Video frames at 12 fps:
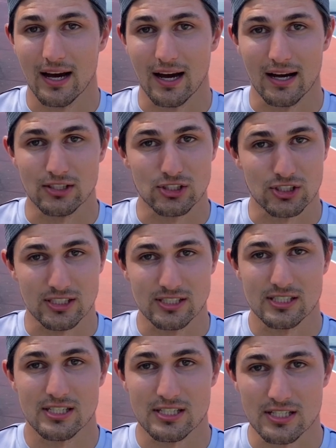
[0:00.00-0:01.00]
just
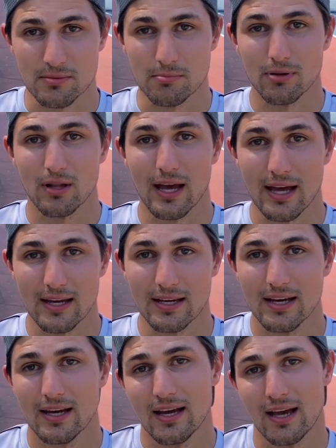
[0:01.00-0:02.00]
consistent play
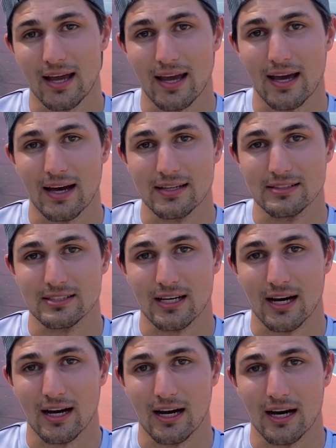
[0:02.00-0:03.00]
and
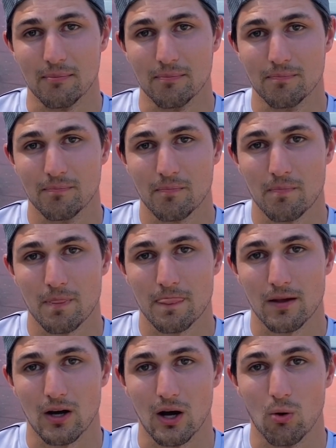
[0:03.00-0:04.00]

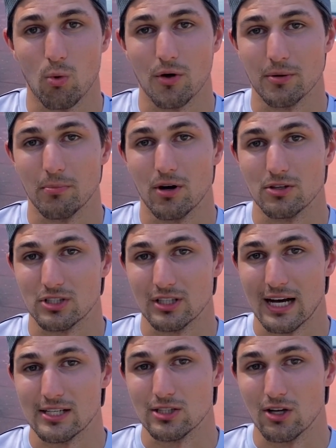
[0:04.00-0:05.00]
want the balls to
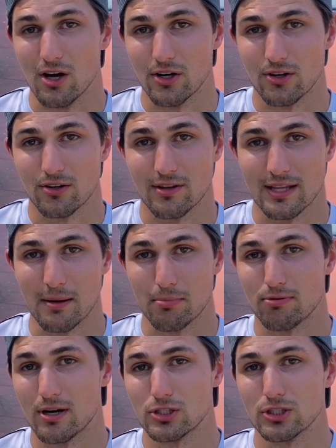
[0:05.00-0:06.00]
last longer, that
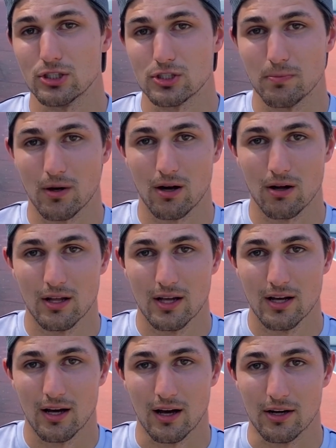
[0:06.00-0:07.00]
pressureless ball
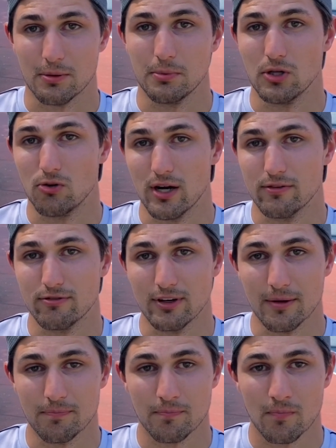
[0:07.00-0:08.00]
could be a great
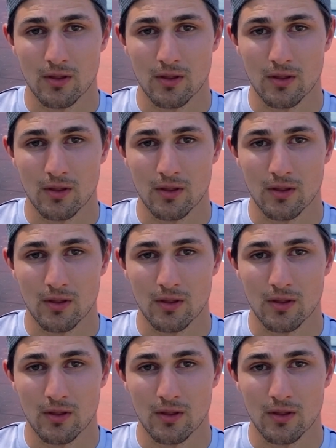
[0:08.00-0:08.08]
fit.